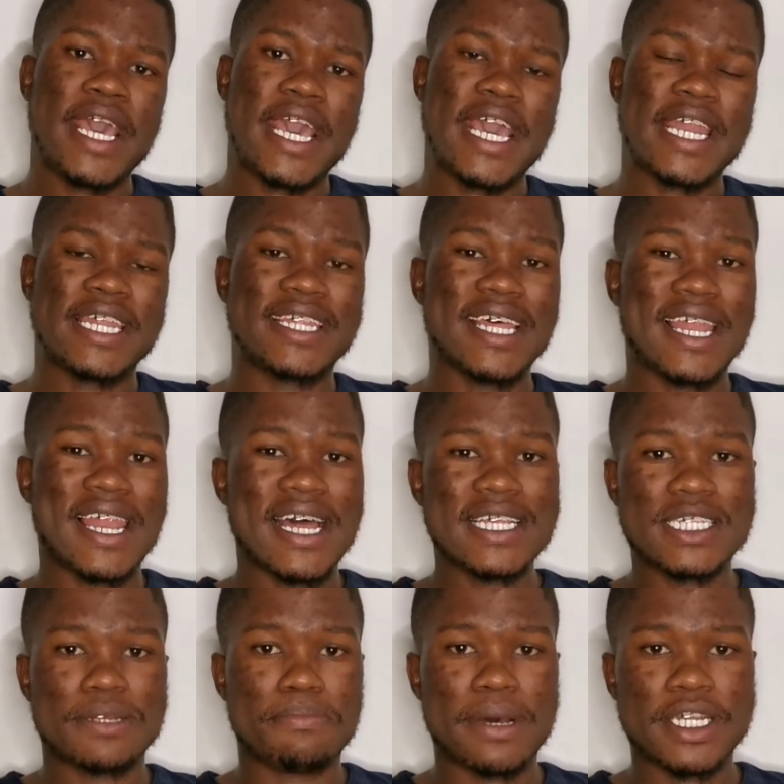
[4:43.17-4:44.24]
And the
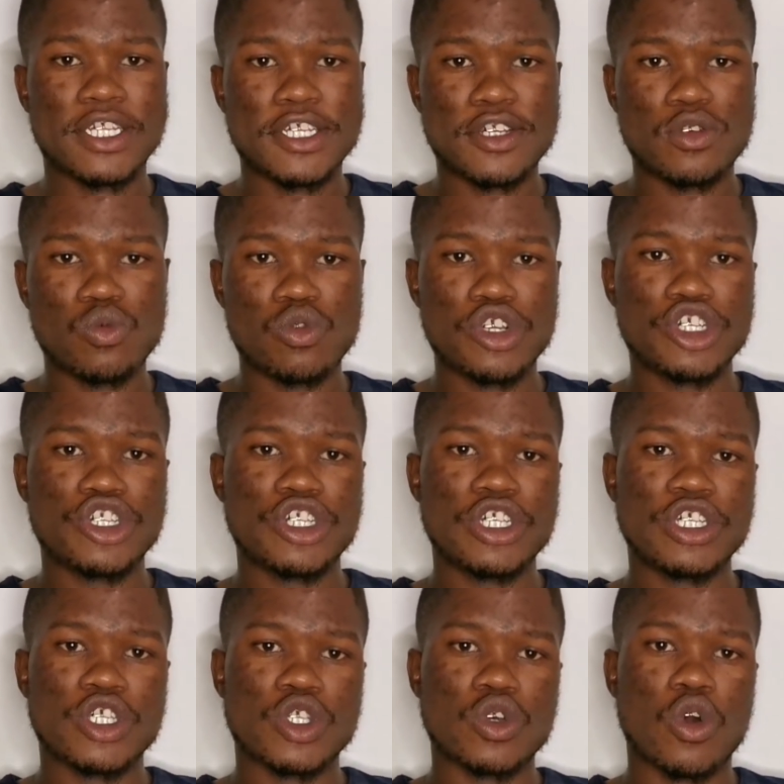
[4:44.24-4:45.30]
last button, which
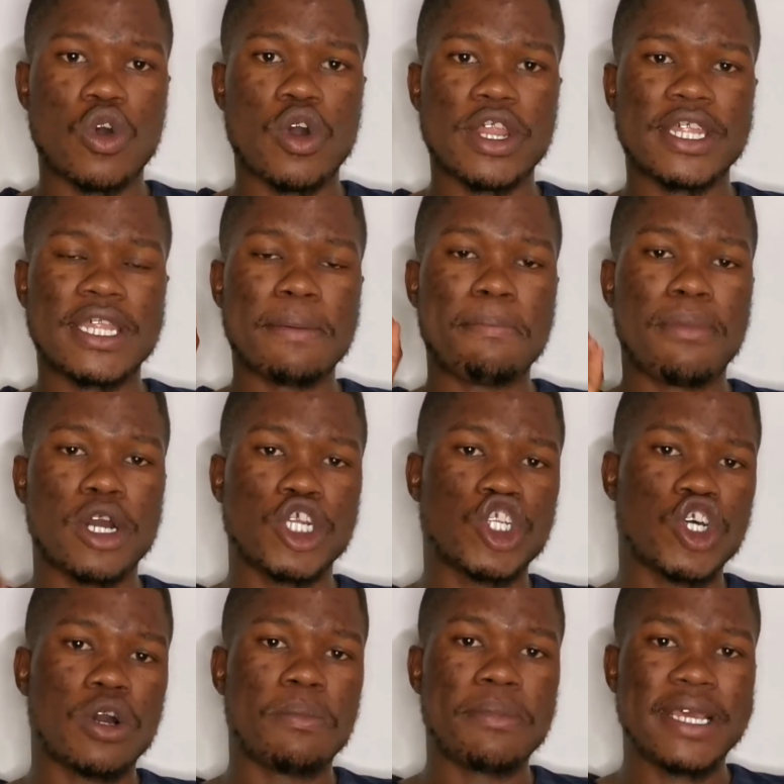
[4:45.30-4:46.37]
is on the
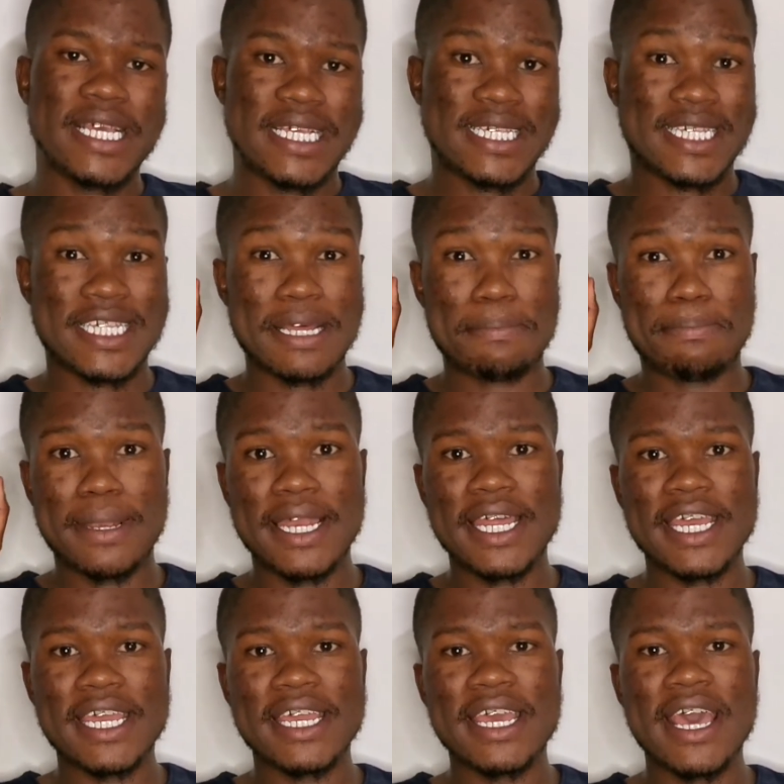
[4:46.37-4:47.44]
bottom, is the
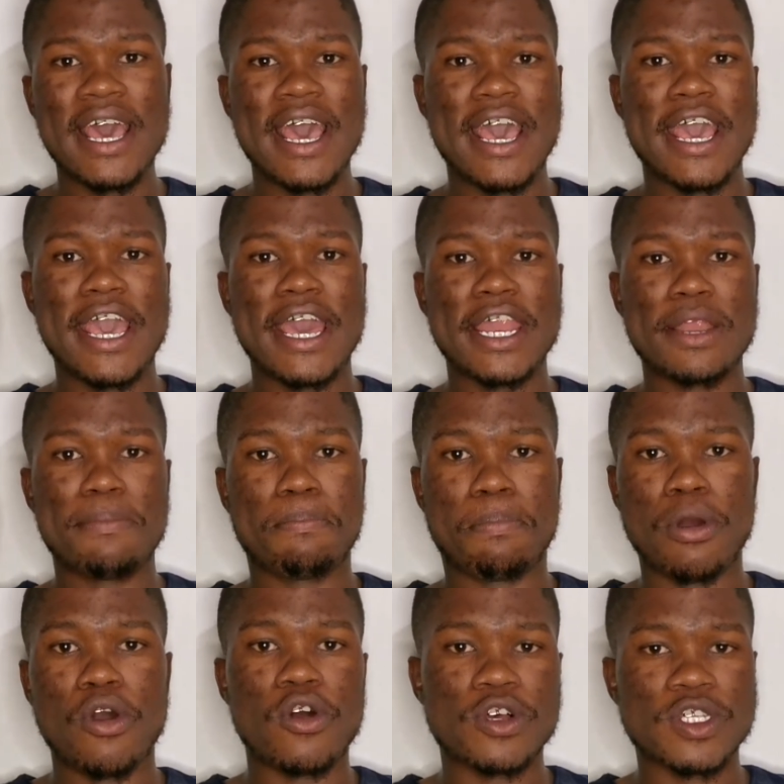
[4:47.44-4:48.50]
play and
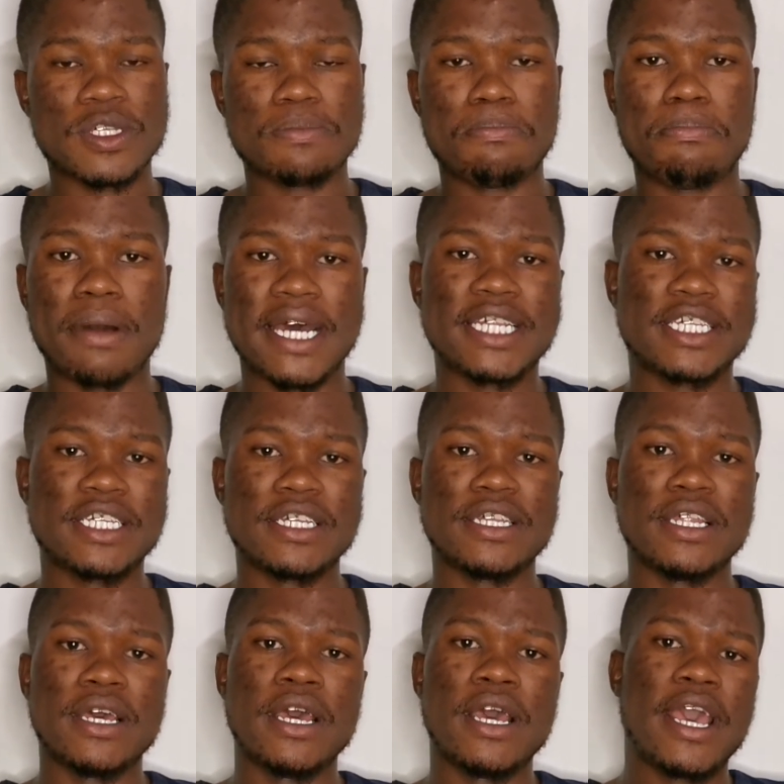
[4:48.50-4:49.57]
pause button,
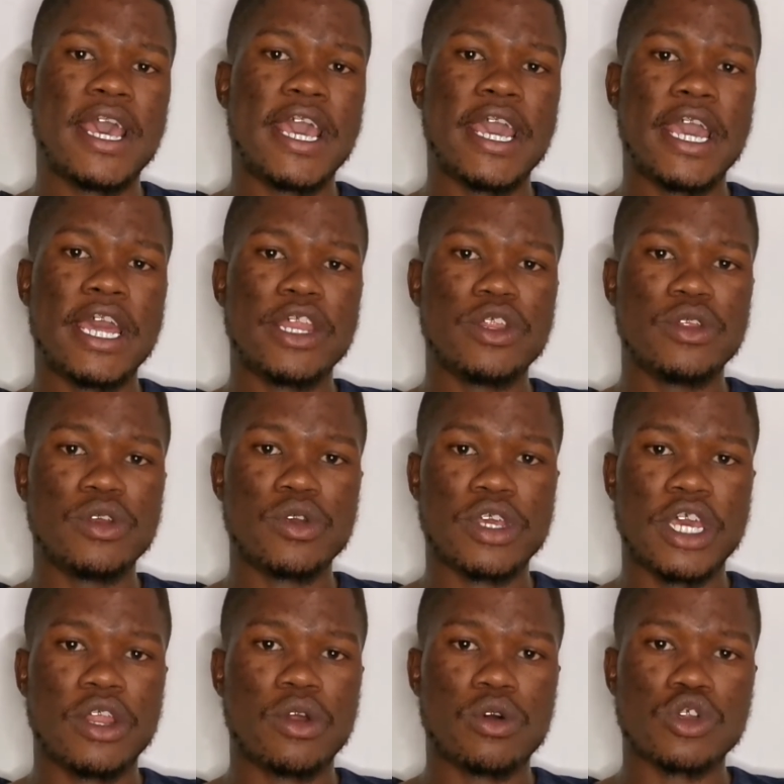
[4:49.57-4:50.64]
and you
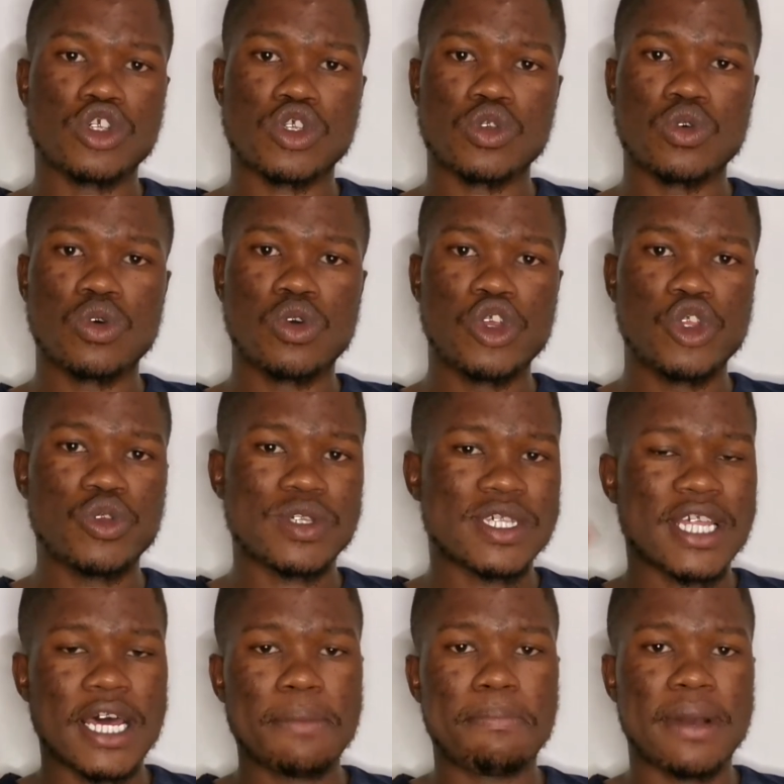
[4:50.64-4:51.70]
can also use
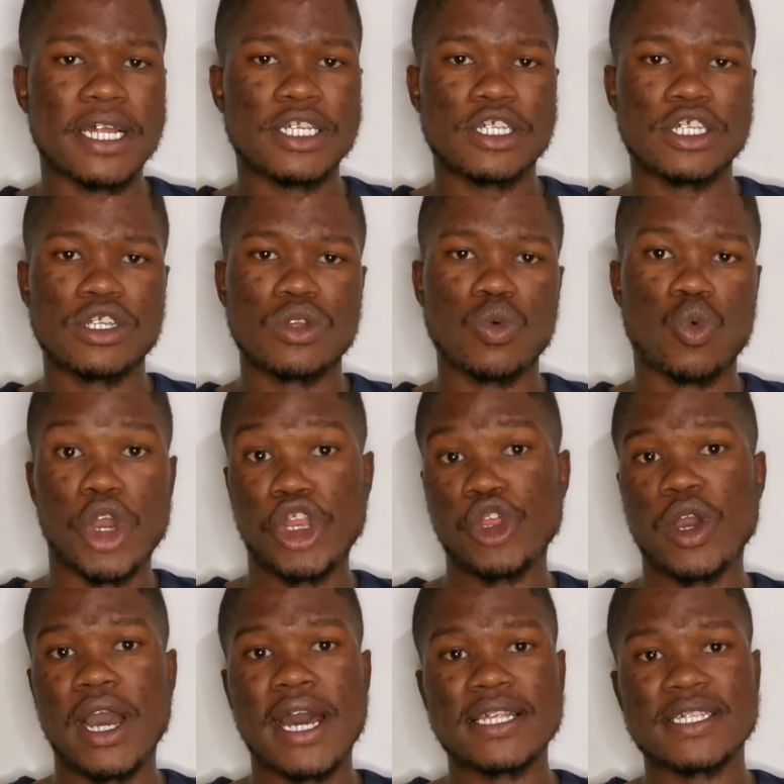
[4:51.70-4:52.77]
that button when
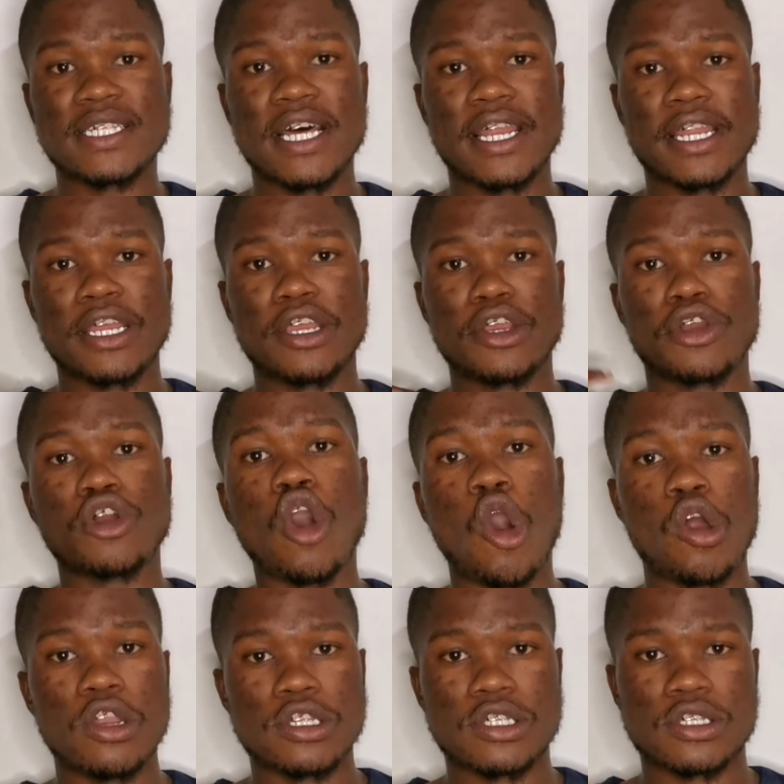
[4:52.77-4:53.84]
you're answering
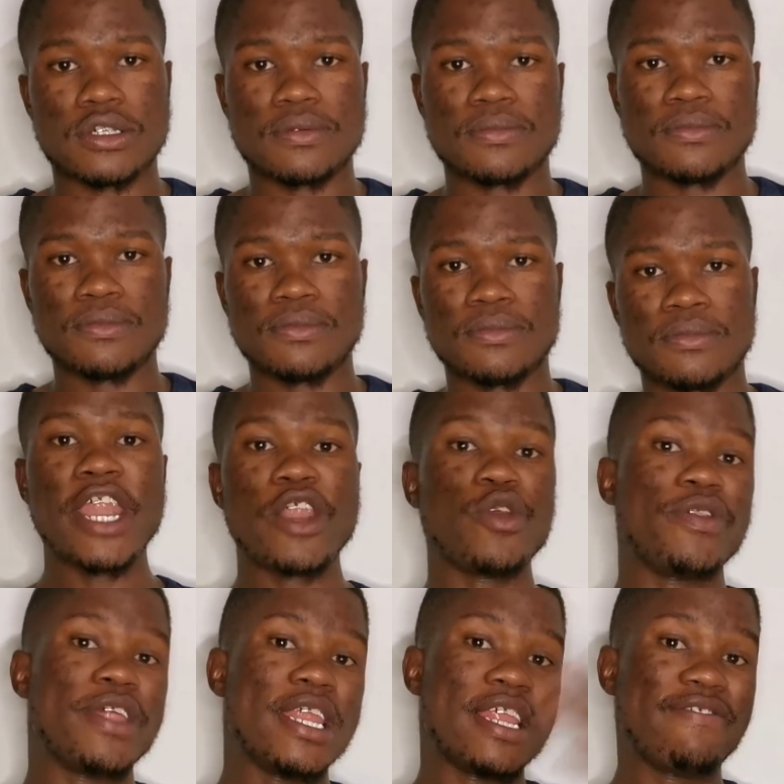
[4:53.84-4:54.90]
calls. And
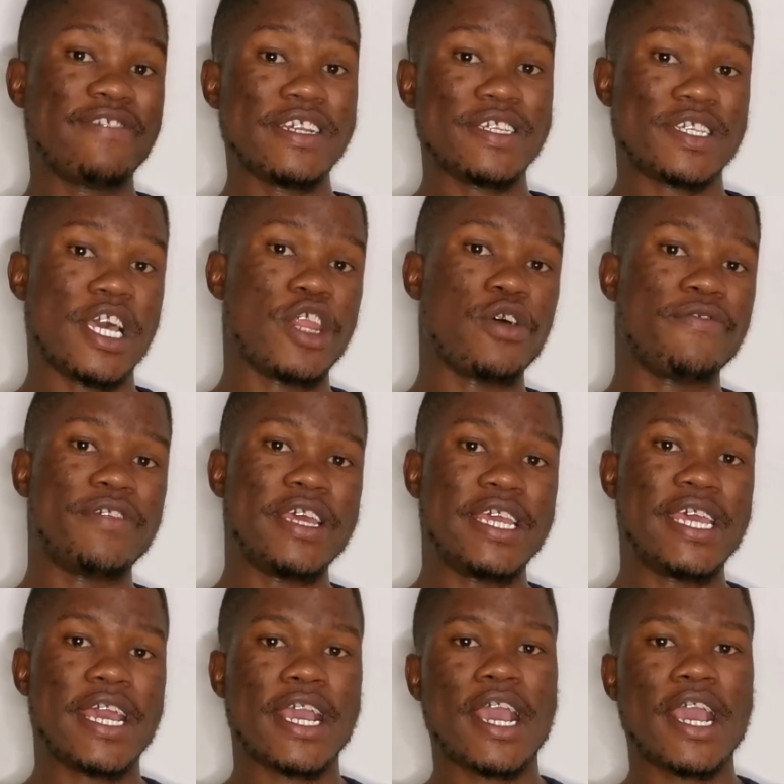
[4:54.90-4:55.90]
on the left hand side of the ear